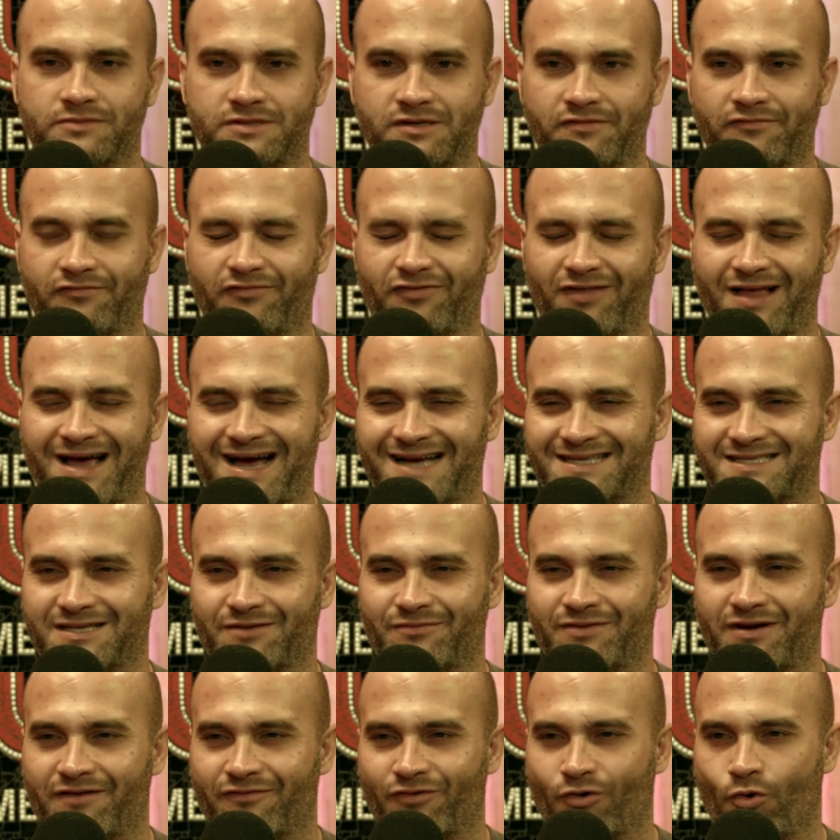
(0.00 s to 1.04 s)
and flats. I've
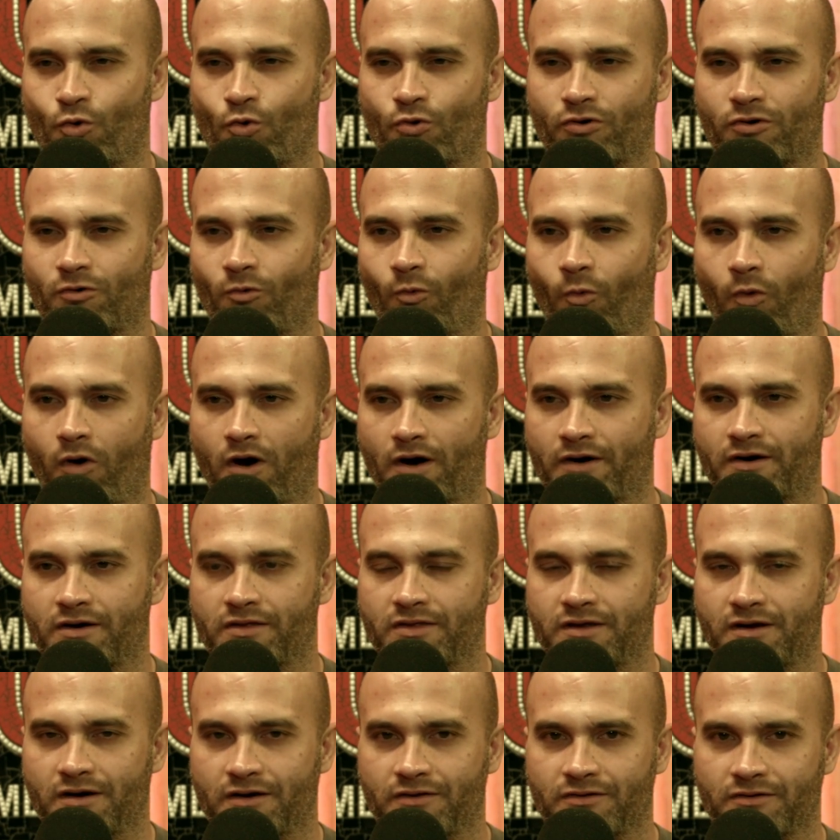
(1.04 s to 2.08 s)
never ordered one or
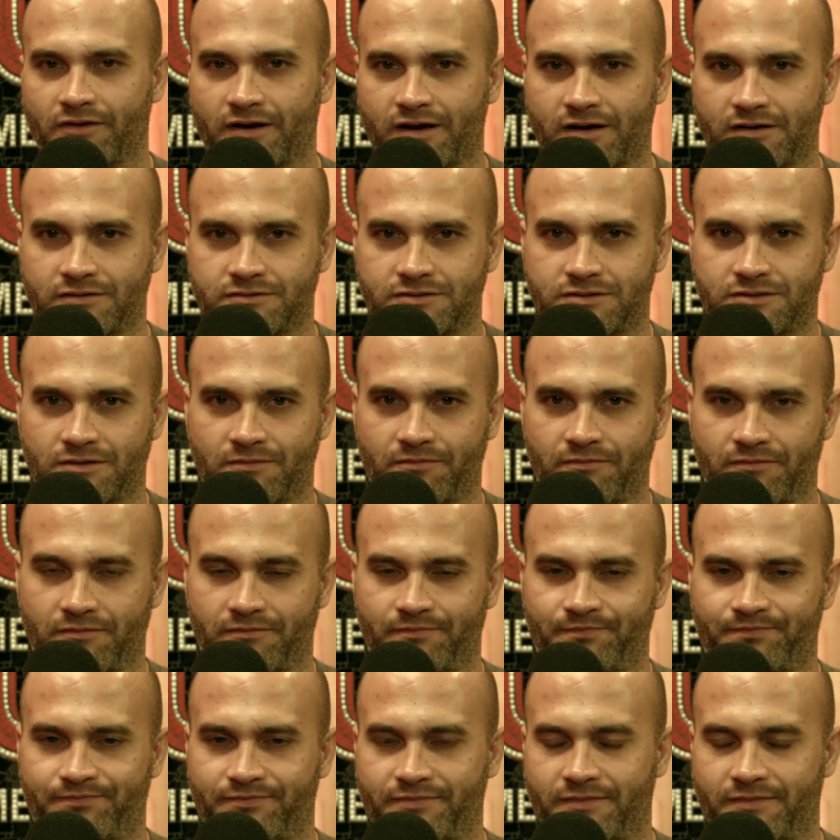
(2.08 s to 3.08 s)
the other like some